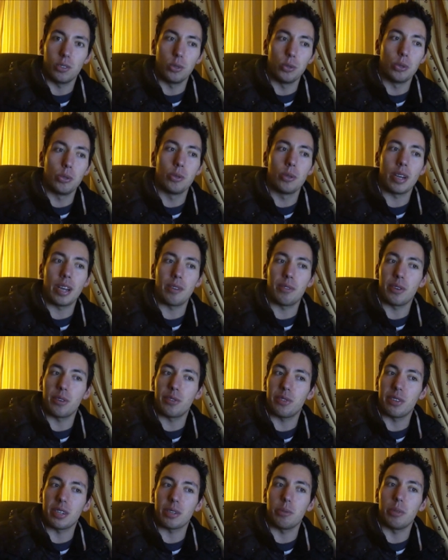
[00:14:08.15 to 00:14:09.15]
Do
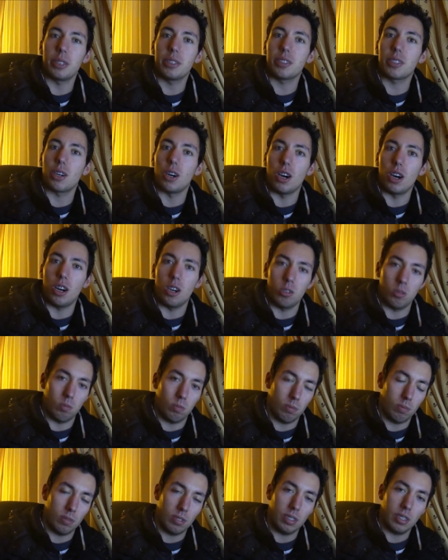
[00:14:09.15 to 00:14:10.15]
everything with
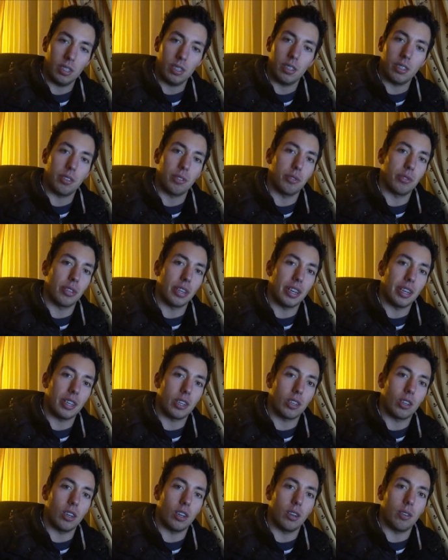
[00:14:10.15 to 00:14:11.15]
calm, very
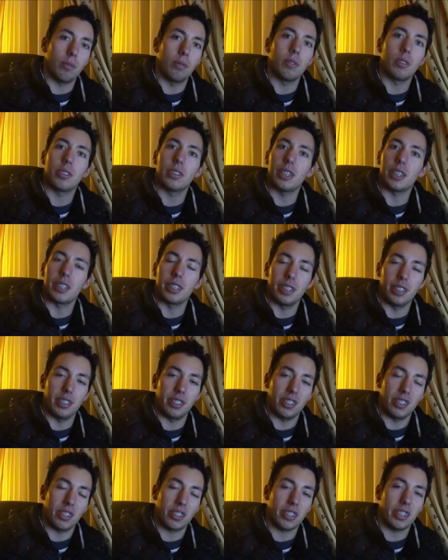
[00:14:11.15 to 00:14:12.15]
calm, take it
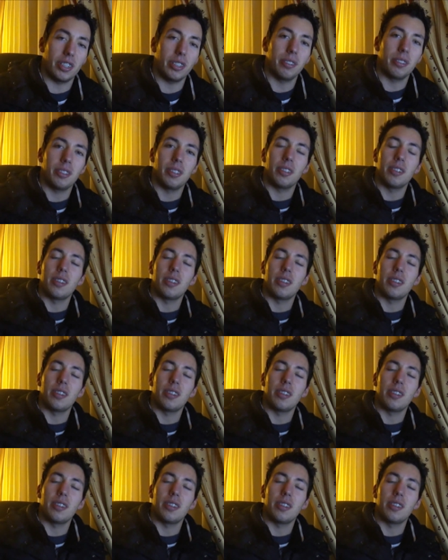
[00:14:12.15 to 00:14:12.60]
easy, okay?